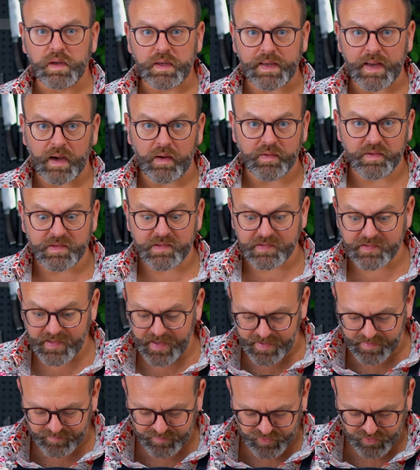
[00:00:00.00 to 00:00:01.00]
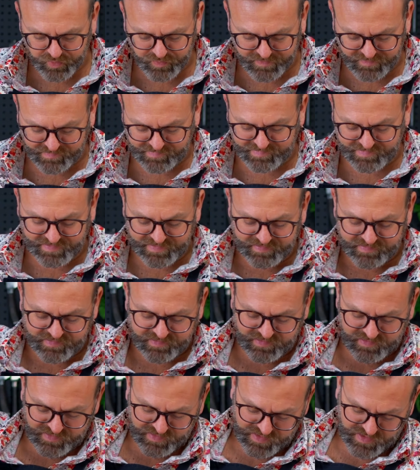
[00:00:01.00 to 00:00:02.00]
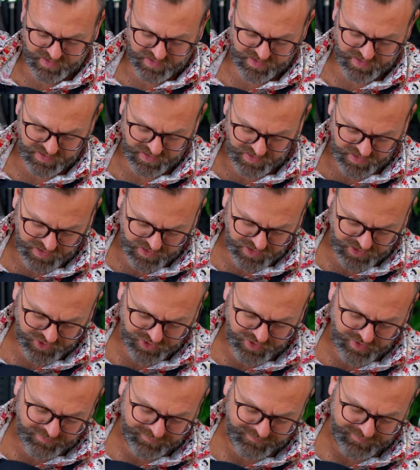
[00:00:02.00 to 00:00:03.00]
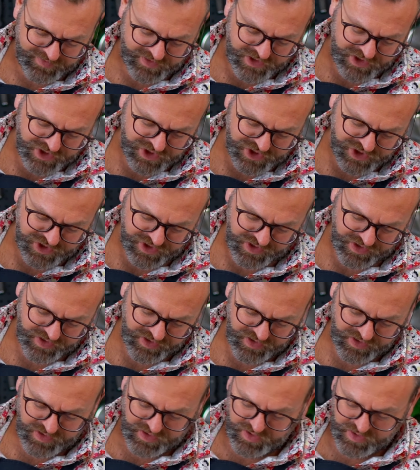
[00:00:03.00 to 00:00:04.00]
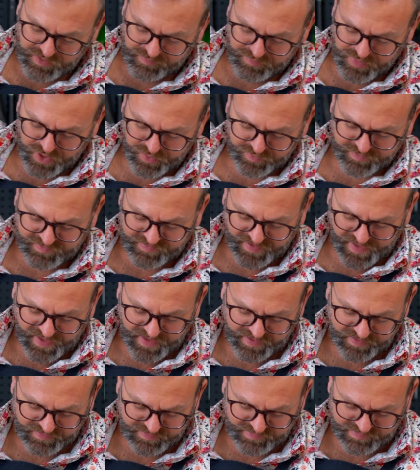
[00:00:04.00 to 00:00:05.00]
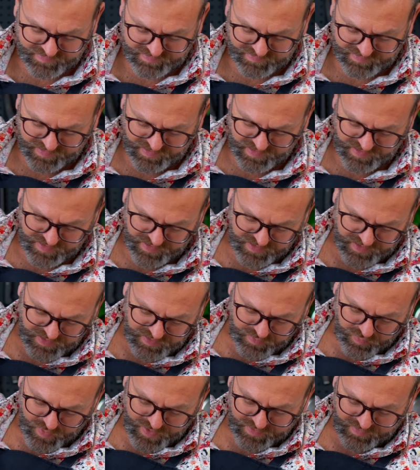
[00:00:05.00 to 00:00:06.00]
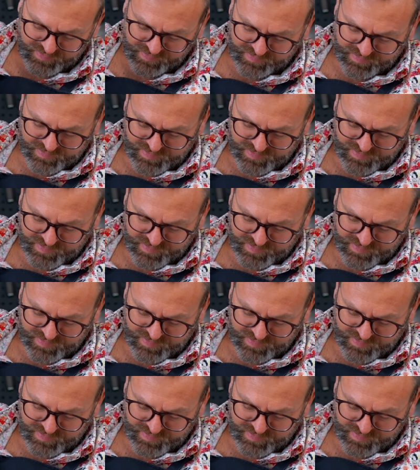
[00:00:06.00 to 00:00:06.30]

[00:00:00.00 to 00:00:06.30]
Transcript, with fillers: Now it's time to season the fish, both sides, with